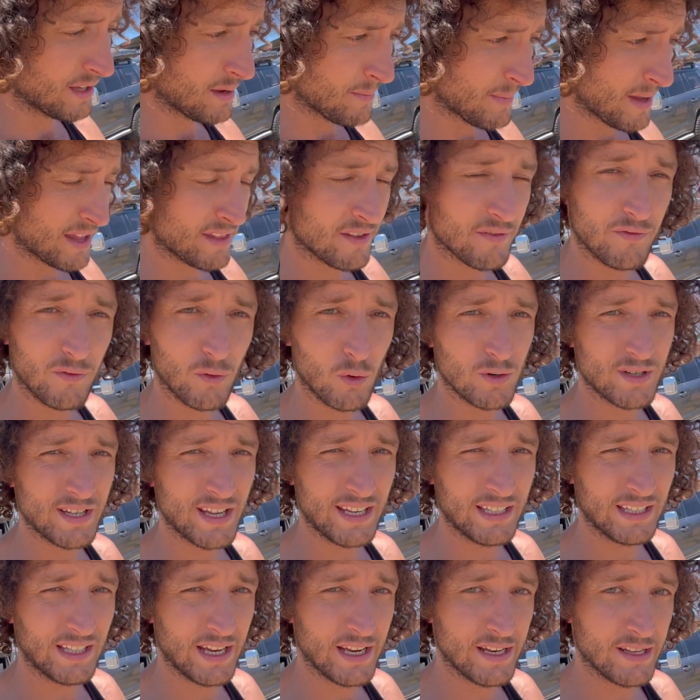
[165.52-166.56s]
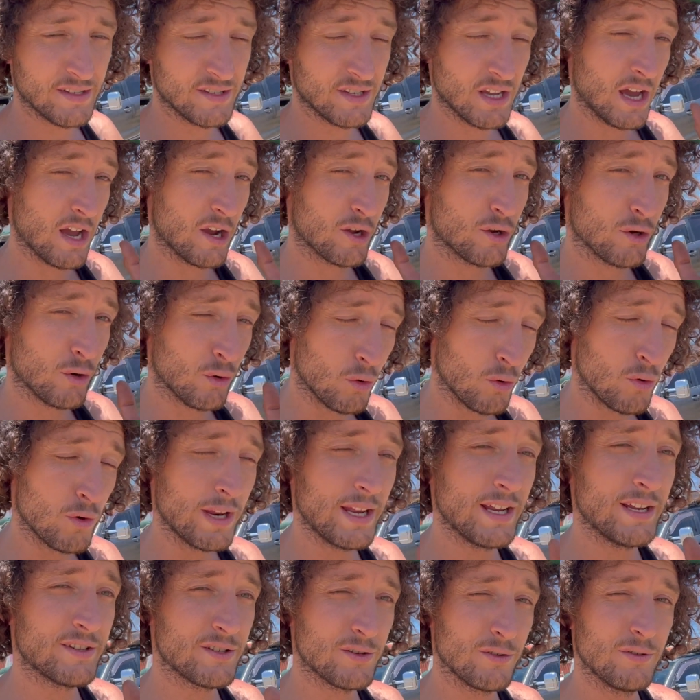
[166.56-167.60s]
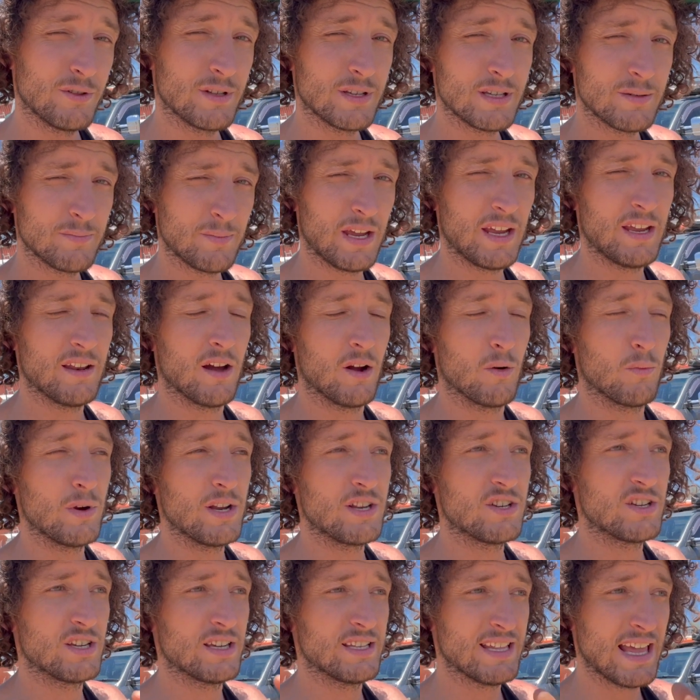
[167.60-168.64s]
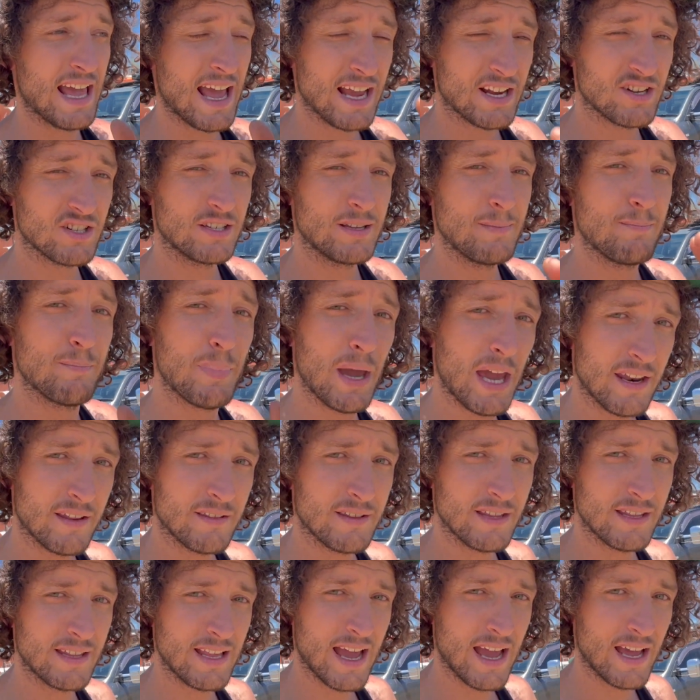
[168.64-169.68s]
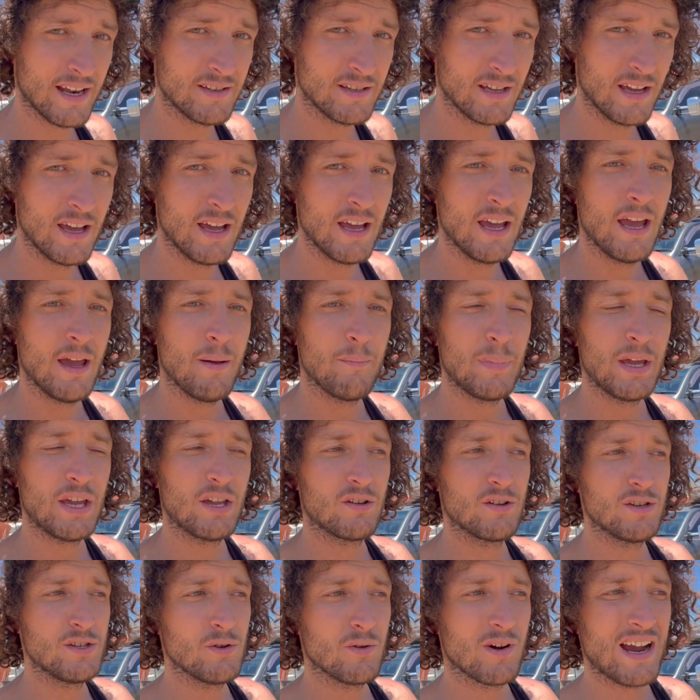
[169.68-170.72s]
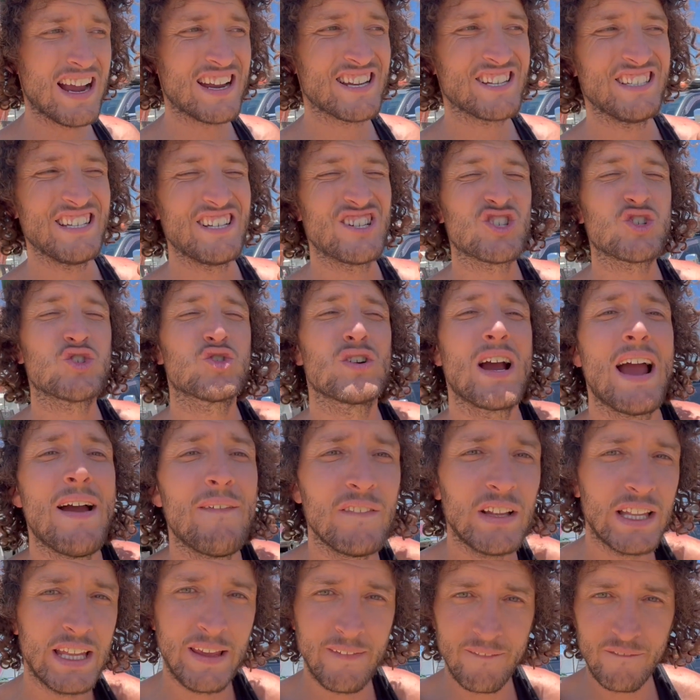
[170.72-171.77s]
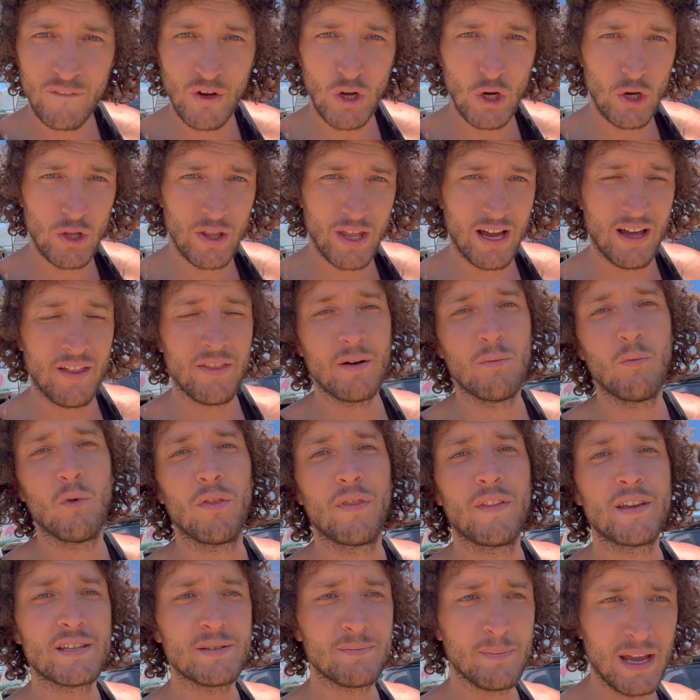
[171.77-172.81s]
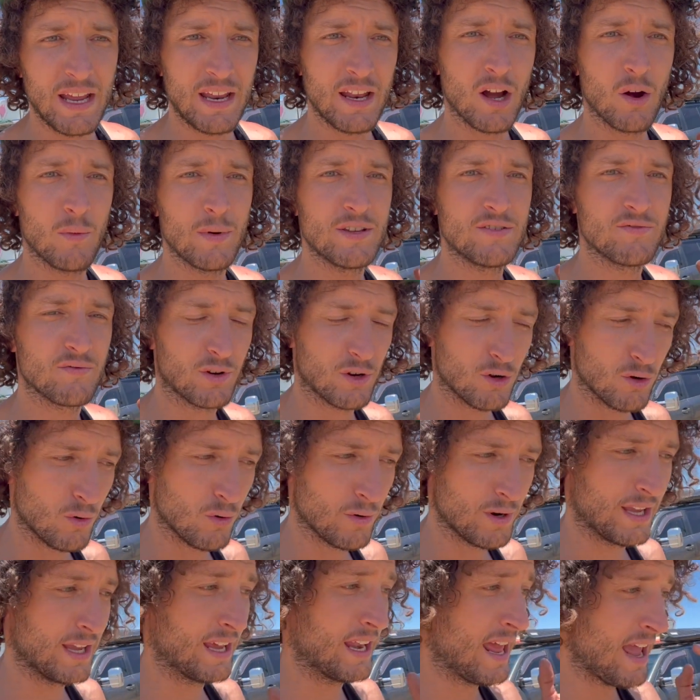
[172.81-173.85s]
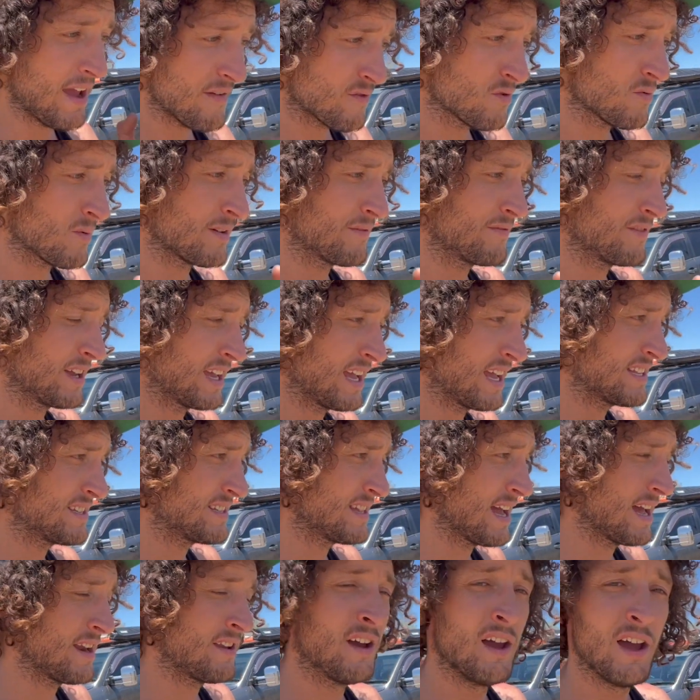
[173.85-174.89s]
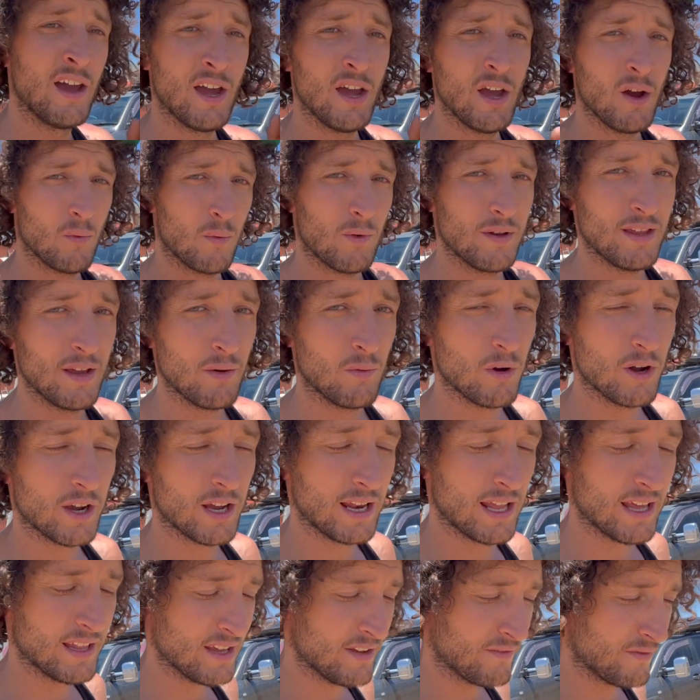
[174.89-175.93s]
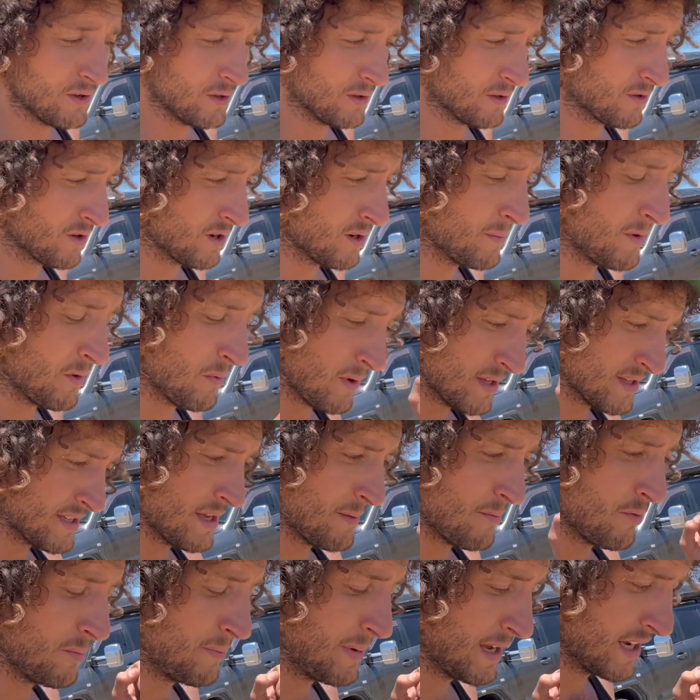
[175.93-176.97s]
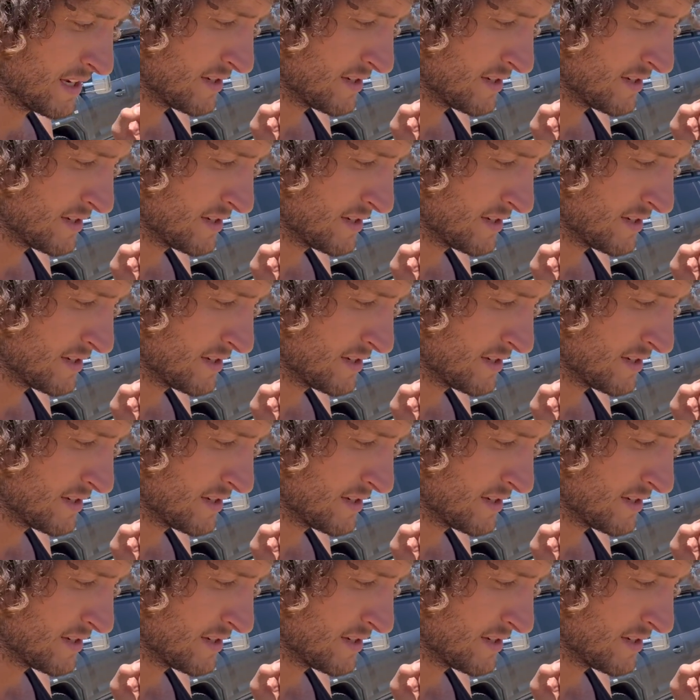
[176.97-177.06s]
about the 14 litres, according to the Speedo, which is actually better than that because you're actually travelling further than what the Speedo is recording, and everyone forgets that when they're working out their fuel economy once they put bigger